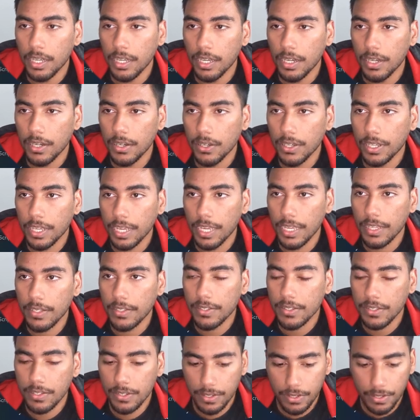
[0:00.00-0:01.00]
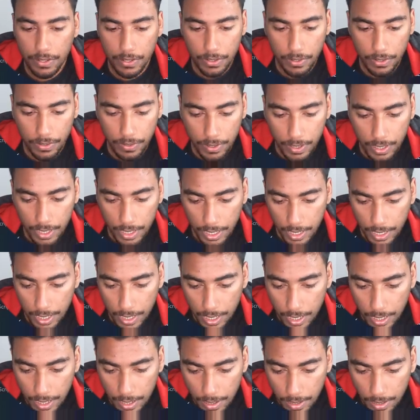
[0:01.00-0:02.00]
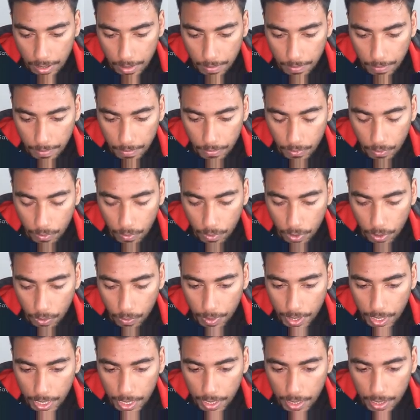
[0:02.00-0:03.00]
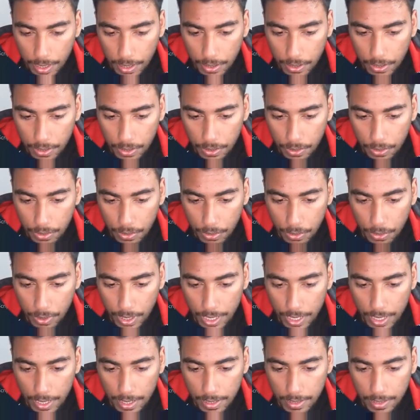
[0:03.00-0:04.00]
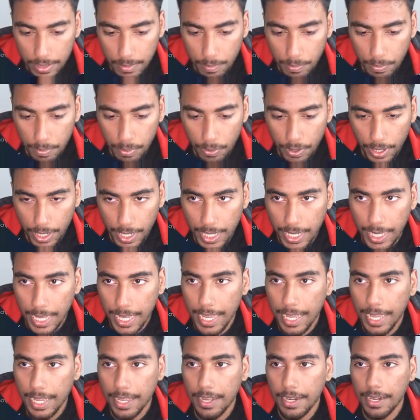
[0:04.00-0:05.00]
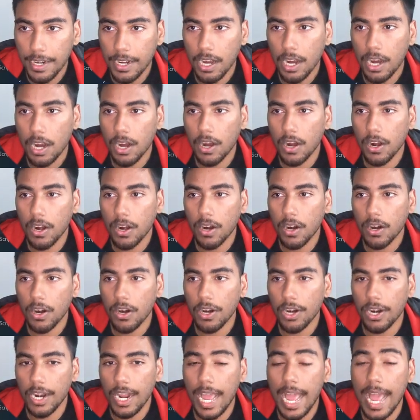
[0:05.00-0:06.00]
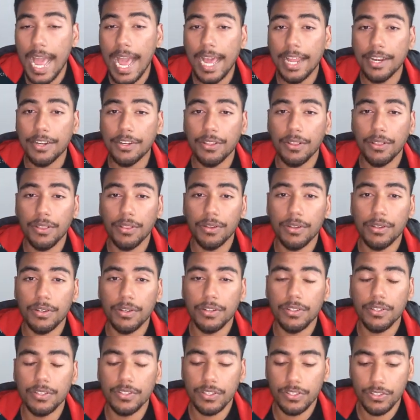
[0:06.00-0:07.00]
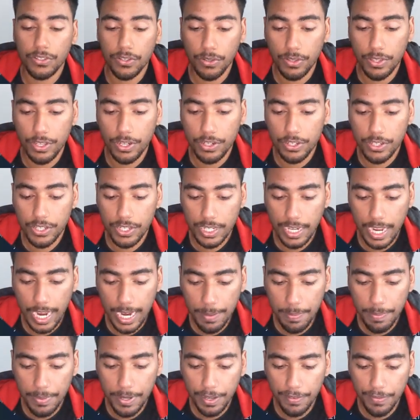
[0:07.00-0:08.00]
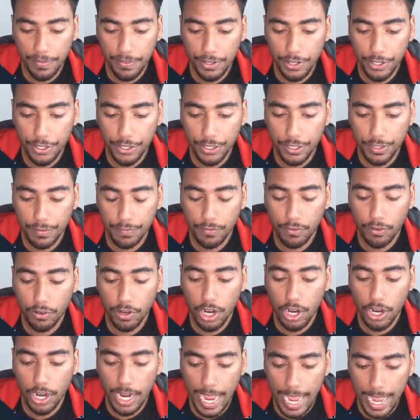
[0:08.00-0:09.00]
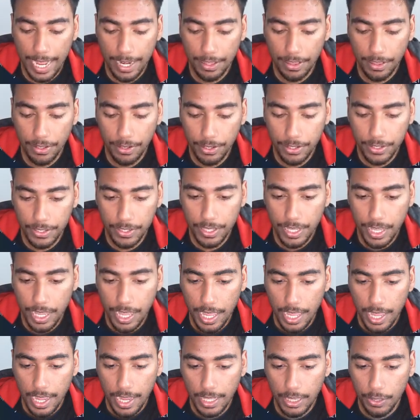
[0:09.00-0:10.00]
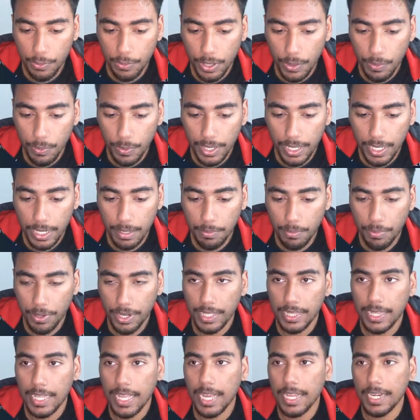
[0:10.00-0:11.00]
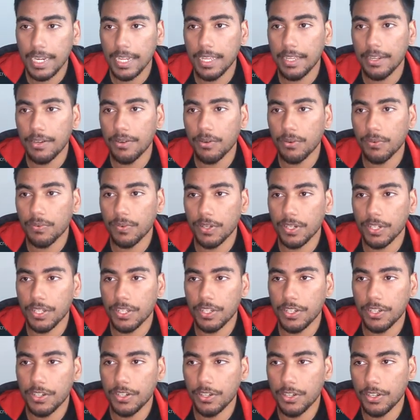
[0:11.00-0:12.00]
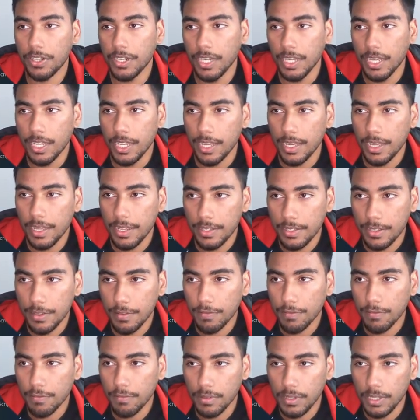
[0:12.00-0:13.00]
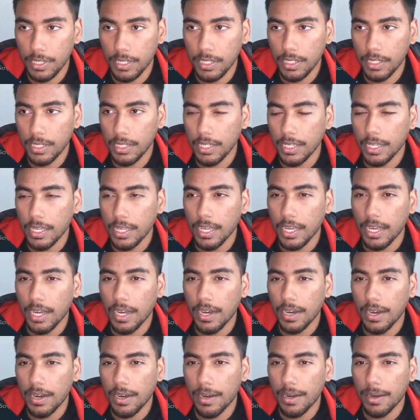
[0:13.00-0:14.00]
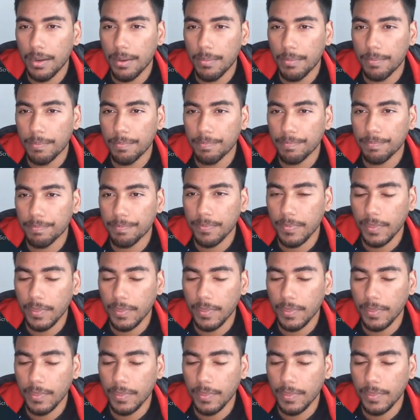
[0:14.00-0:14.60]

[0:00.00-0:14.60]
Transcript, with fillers: Okay, so um, what we can do is bring in our handlers. So there's type definitions for our handlers. And the way we can bring that in over here is if we um,